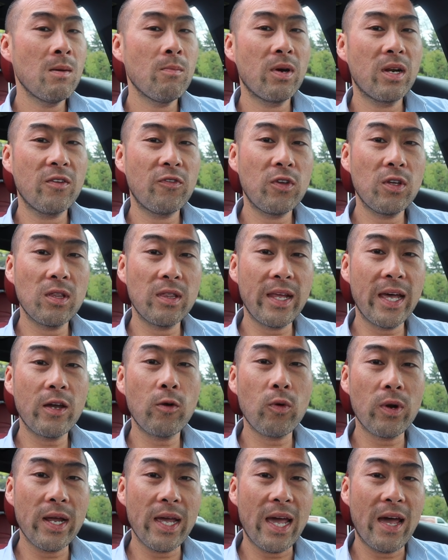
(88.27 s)
But if you
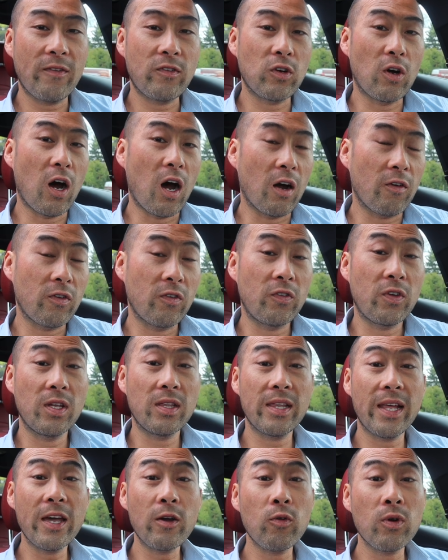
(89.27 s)
like what I have to offer, if you
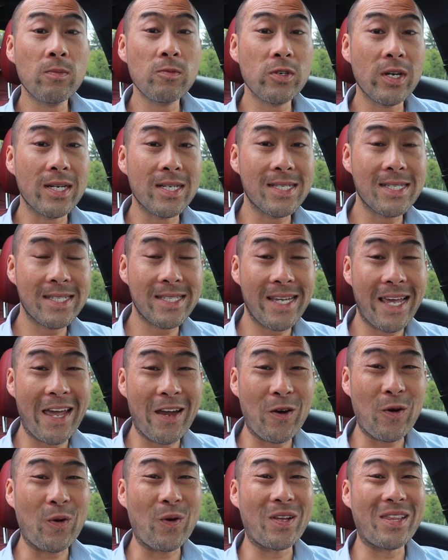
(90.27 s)
like what I'm trying to
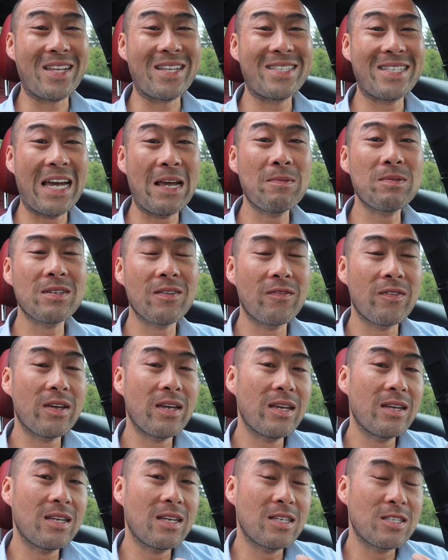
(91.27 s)
say, or the types of
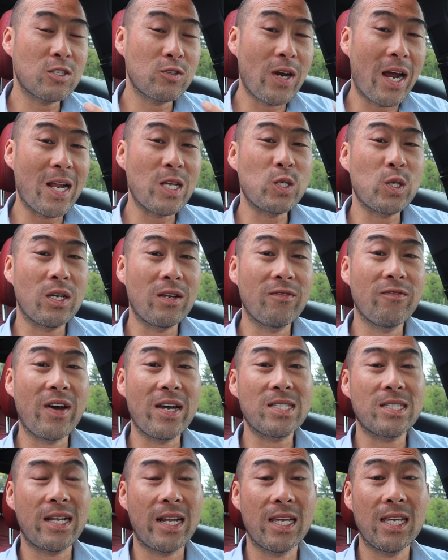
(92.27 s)
strategy and
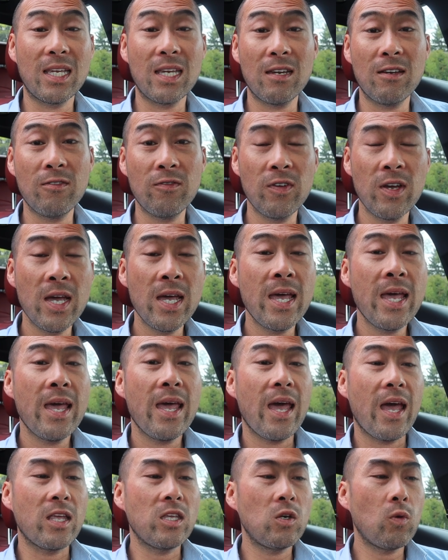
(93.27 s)
advice that I give,
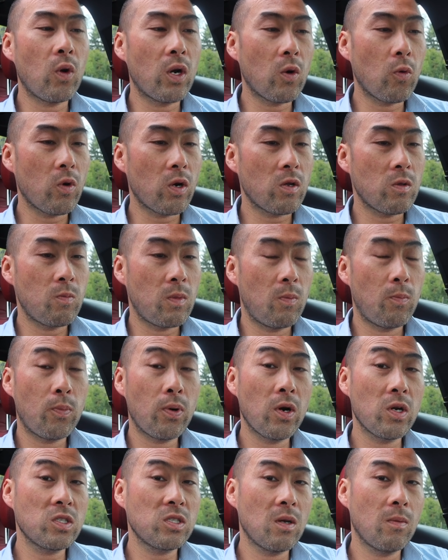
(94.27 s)
and you want to work with me
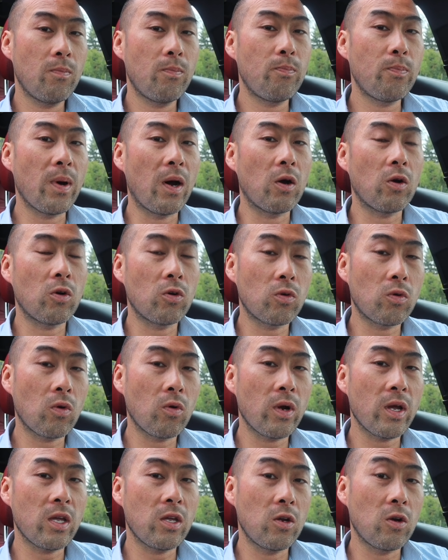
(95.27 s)
personally about
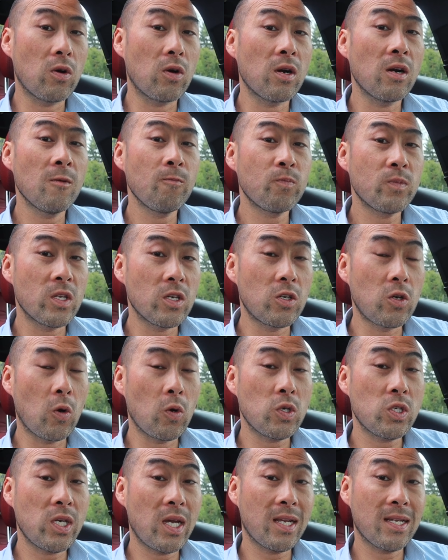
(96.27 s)
growing your
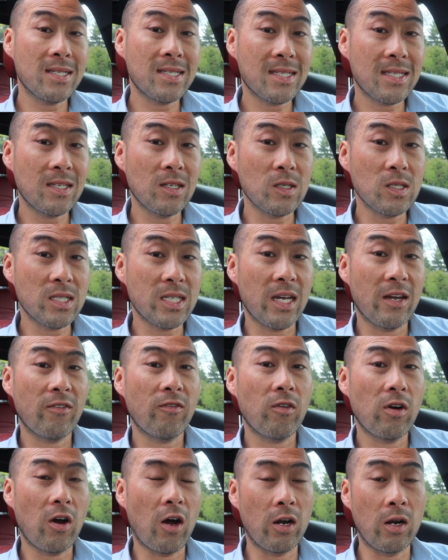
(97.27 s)
negotiating skill set
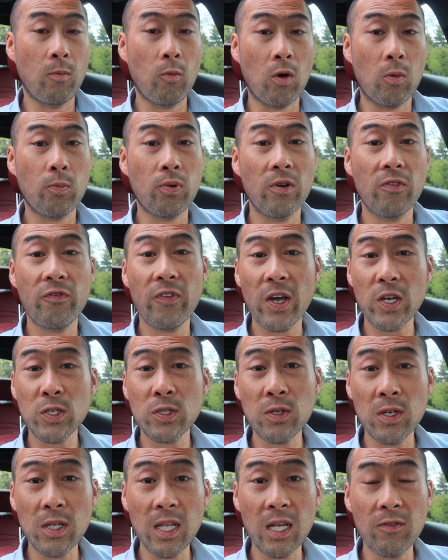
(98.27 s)
on a more
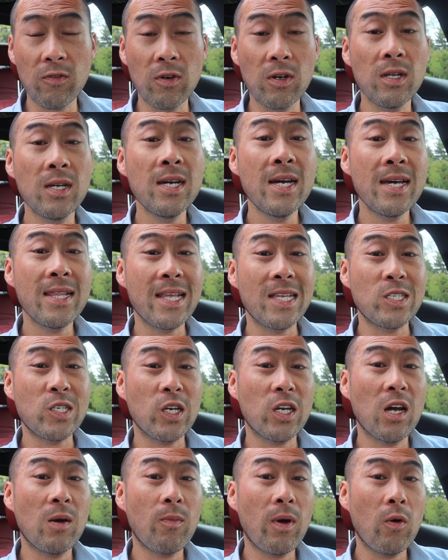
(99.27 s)
professional level, then
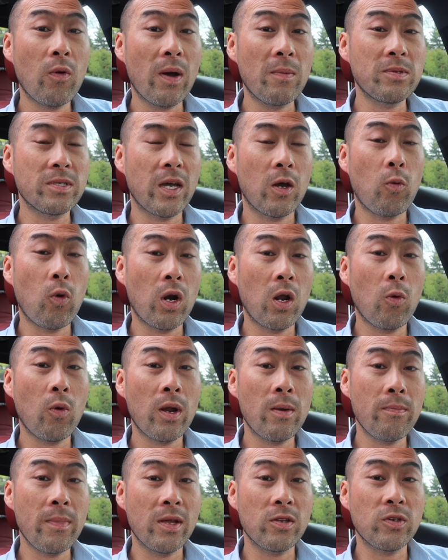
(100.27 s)
check out my website
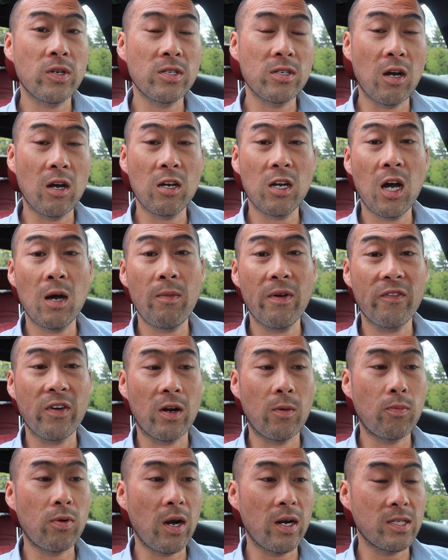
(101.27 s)
101mentoring.com. I've
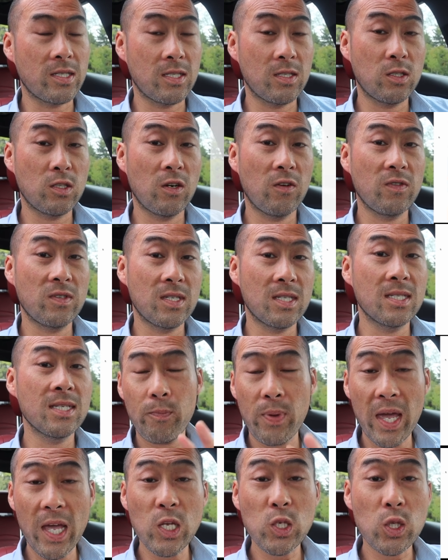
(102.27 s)
got a products and services
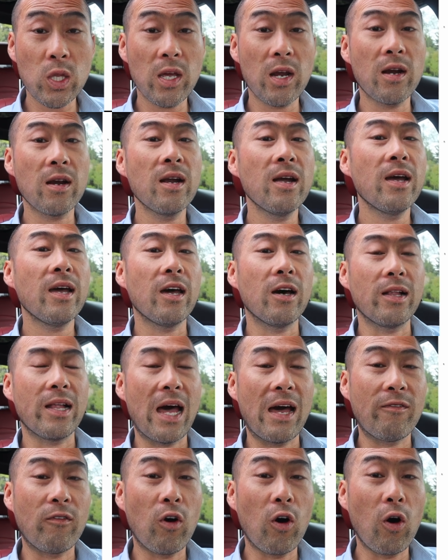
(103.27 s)
page there. I'll
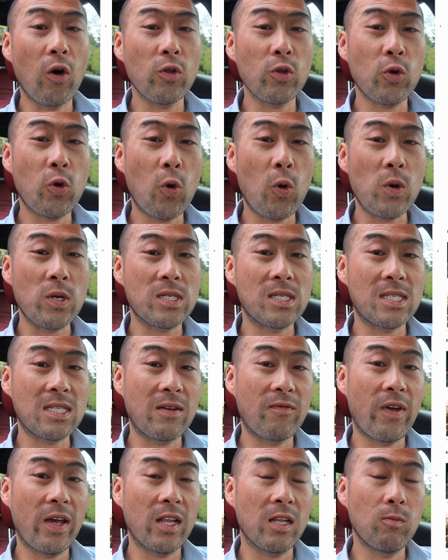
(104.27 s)
have all the courses
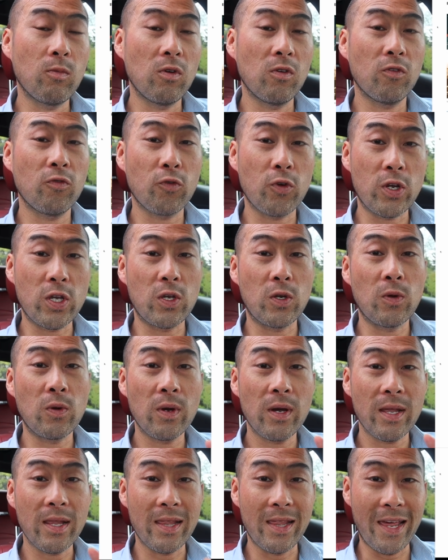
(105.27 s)
available for you
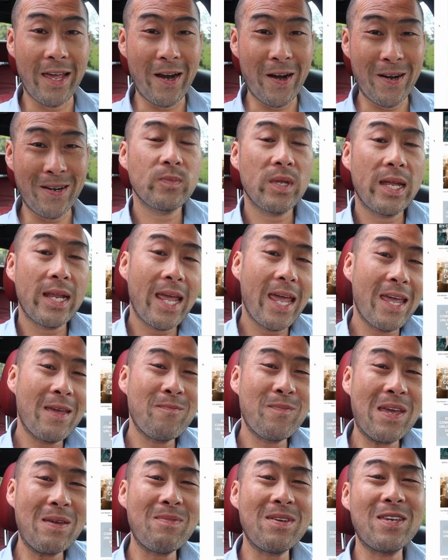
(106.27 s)
there. And hey,
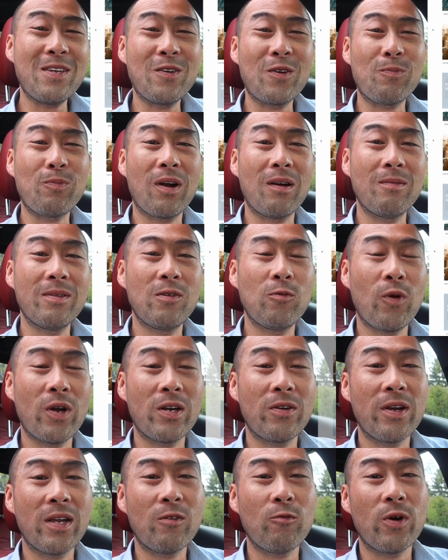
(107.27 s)
maybe you're probably
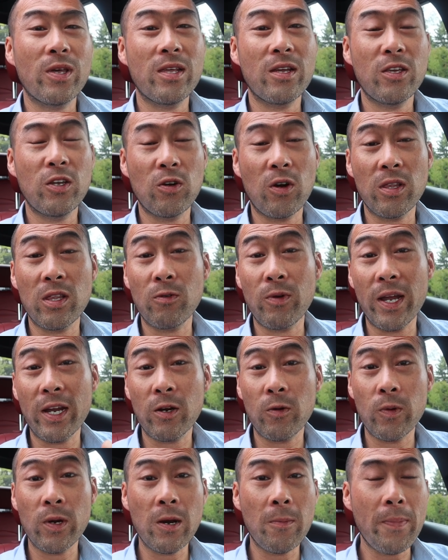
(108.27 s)
wondering whether you're on the right
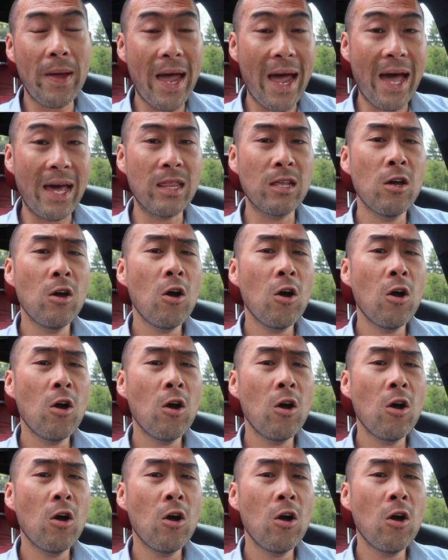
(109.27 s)
career path,